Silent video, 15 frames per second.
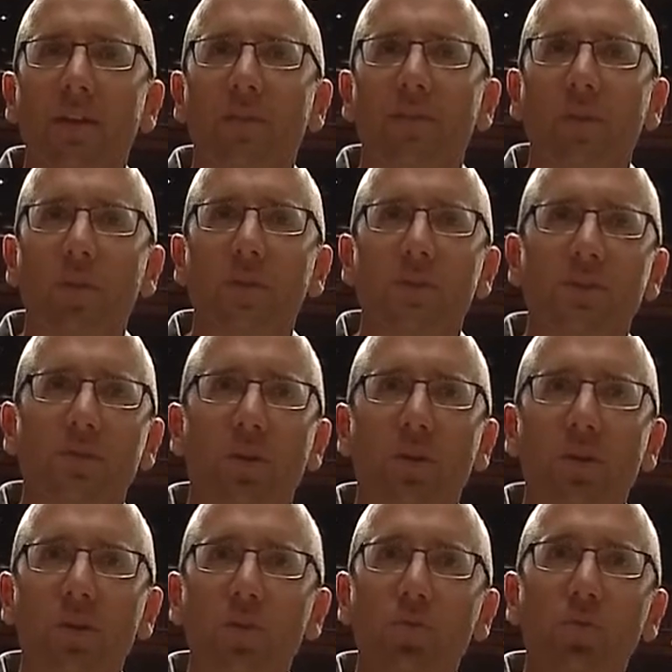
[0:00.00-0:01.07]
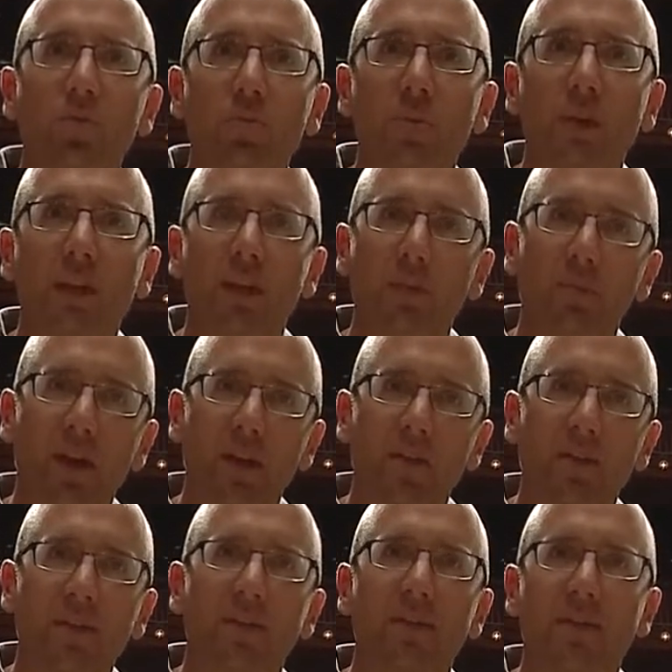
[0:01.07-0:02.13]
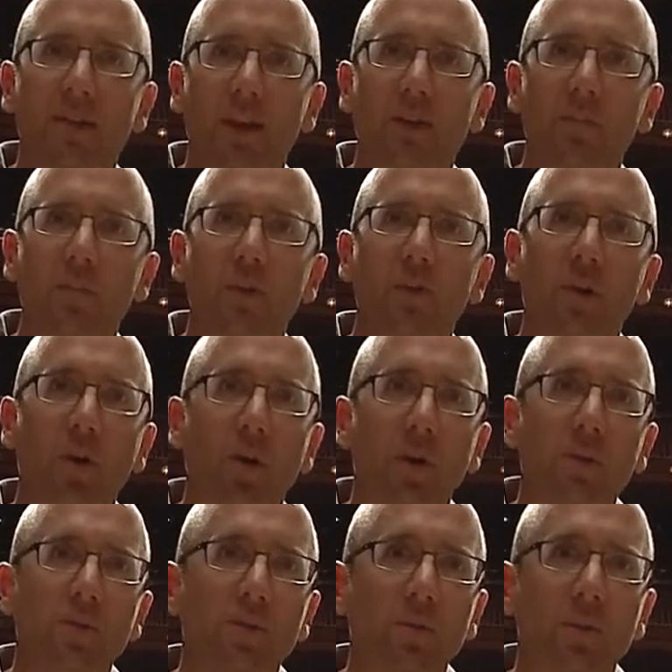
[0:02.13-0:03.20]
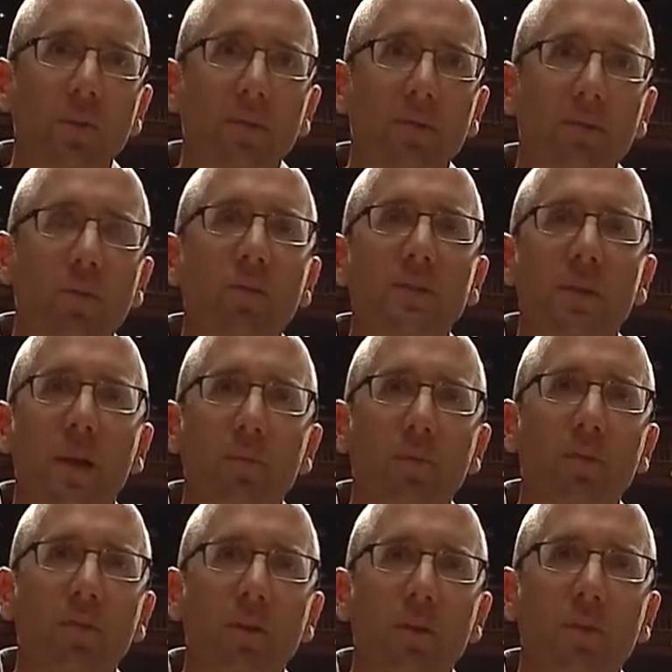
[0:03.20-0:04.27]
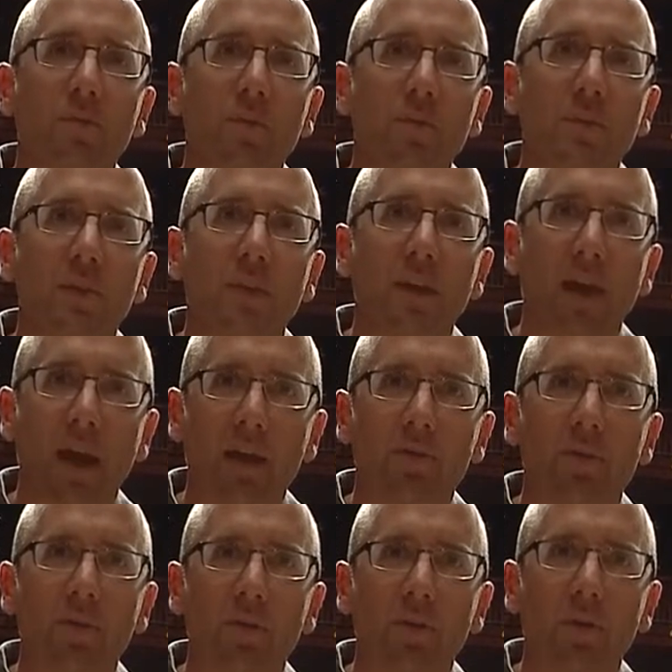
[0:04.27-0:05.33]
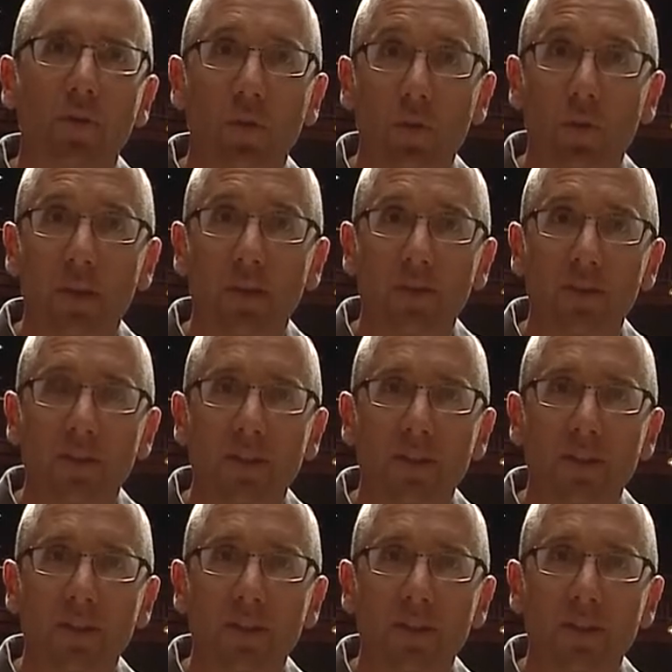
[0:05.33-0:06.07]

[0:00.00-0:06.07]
focused on you getting better and moving on to a full-time career in music after your three years